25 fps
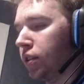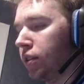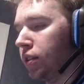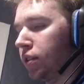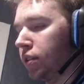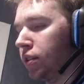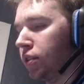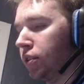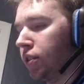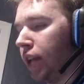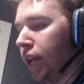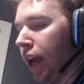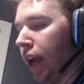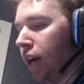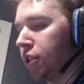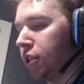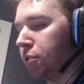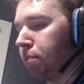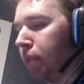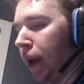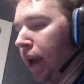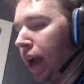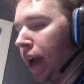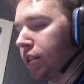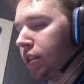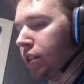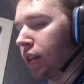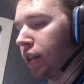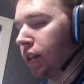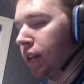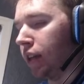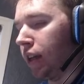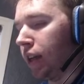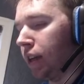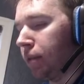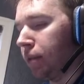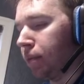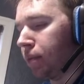So yeah, I was
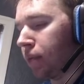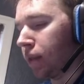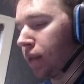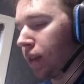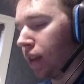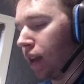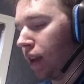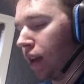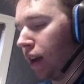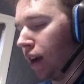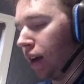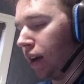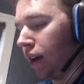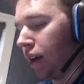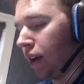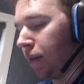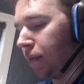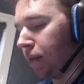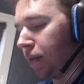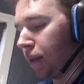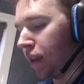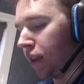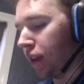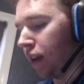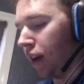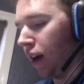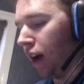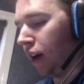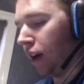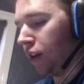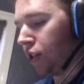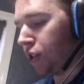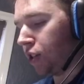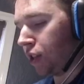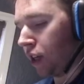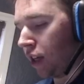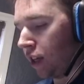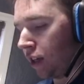basically
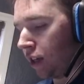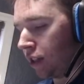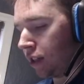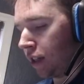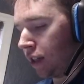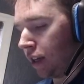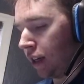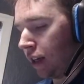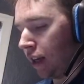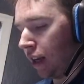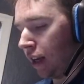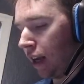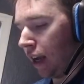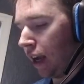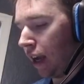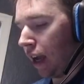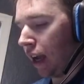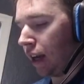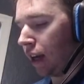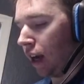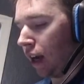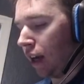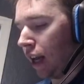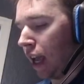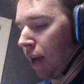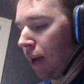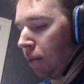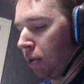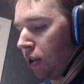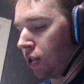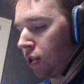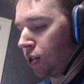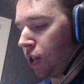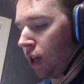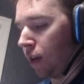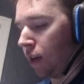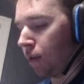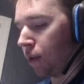unshielded and unable to
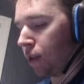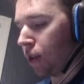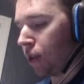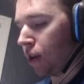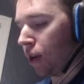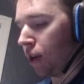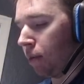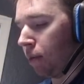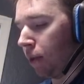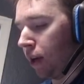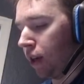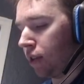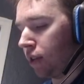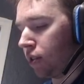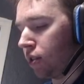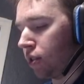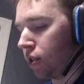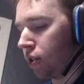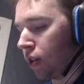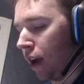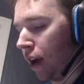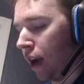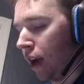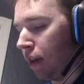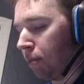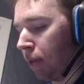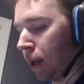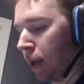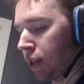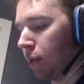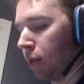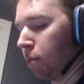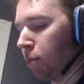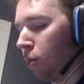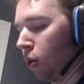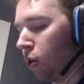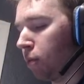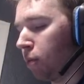shield for 30 minutes straight because I
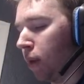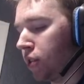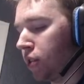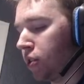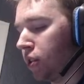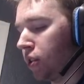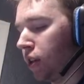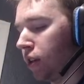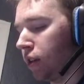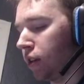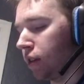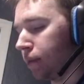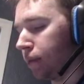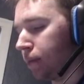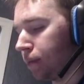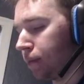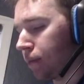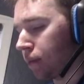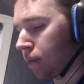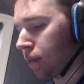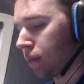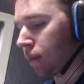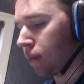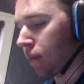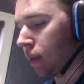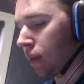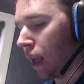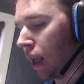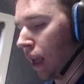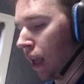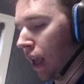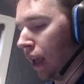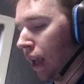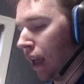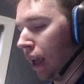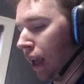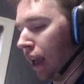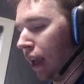broke my shield.
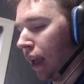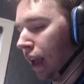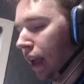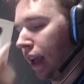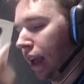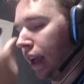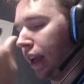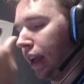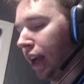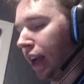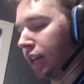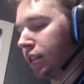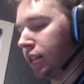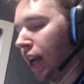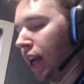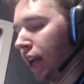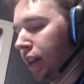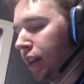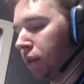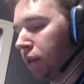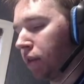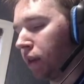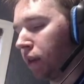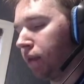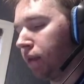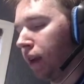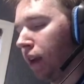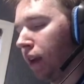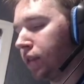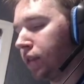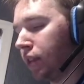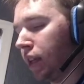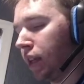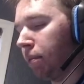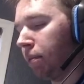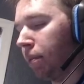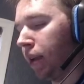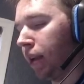And I sat there for
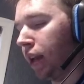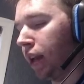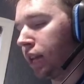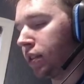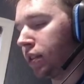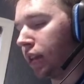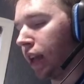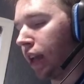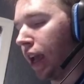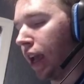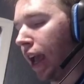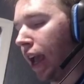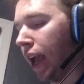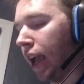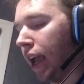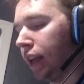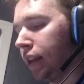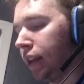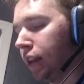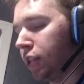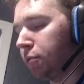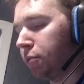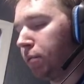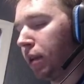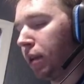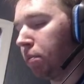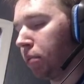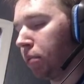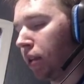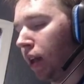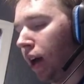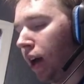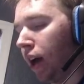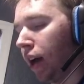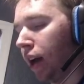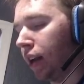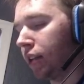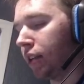15 minutes egging these people
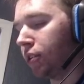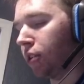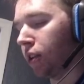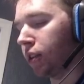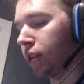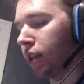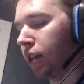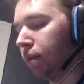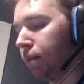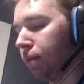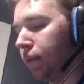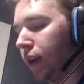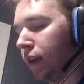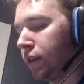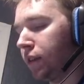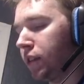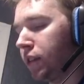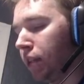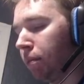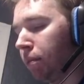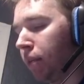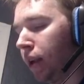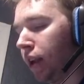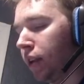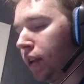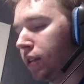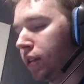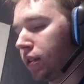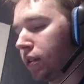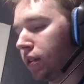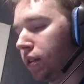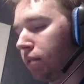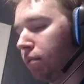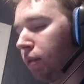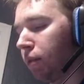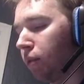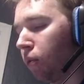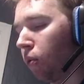on. It took them 15 minutes
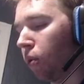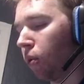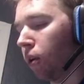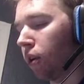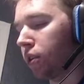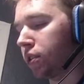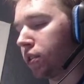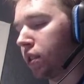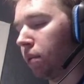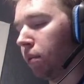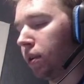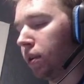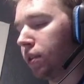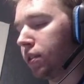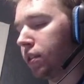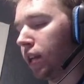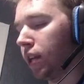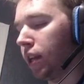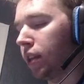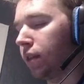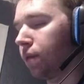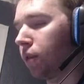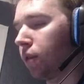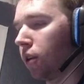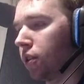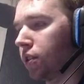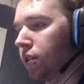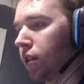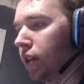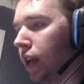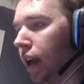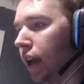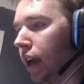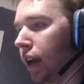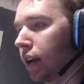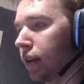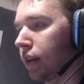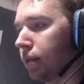before someone sent the first
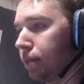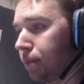attack.